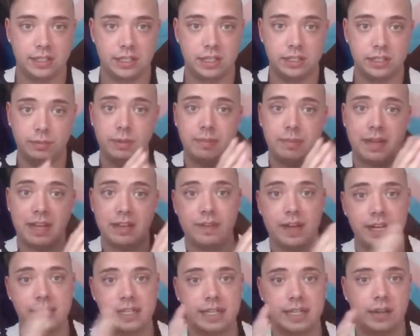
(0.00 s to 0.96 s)
Because we might
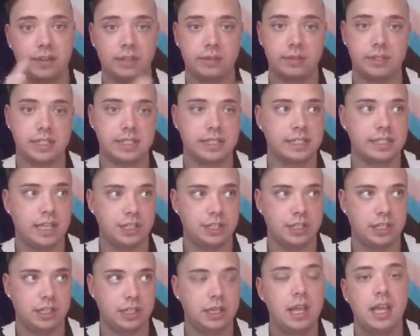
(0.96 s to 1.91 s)
find out there was a
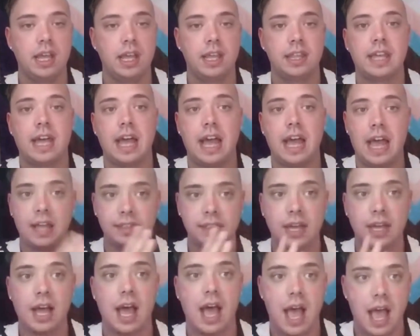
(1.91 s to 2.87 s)
session that had the
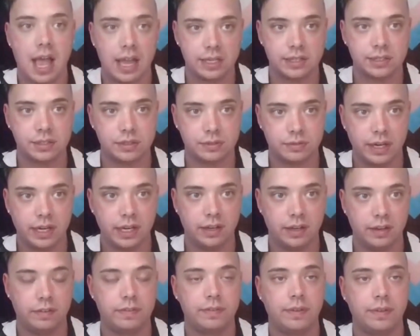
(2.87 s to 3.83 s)
highest rate
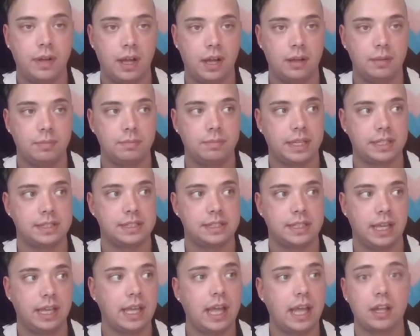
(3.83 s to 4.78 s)
of, let's
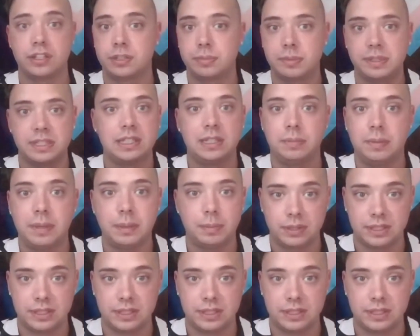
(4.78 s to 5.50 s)
say, LGBT people